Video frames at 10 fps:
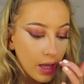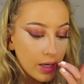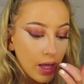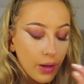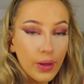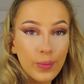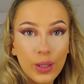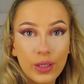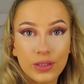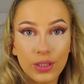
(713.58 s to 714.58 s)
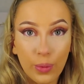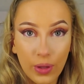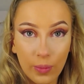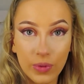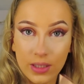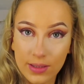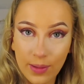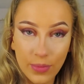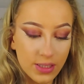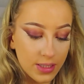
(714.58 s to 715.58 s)
now I'm going to go in with the
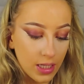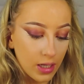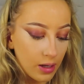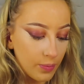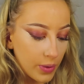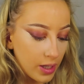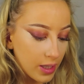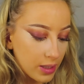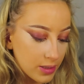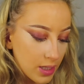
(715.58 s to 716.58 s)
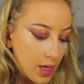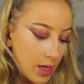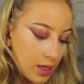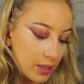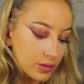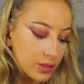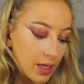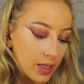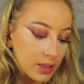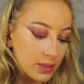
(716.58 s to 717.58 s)
same concealer but in
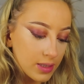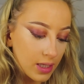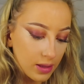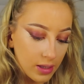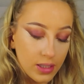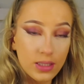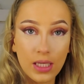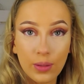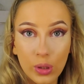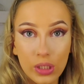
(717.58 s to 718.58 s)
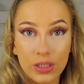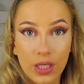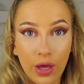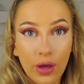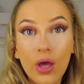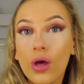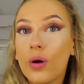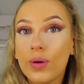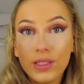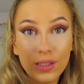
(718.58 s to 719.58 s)
shade C13.2,
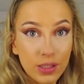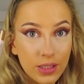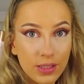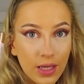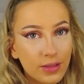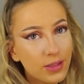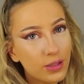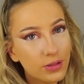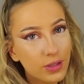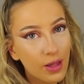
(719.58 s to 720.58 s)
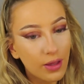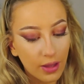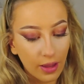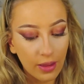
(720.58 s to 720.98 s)
which as you can tell is a lot darker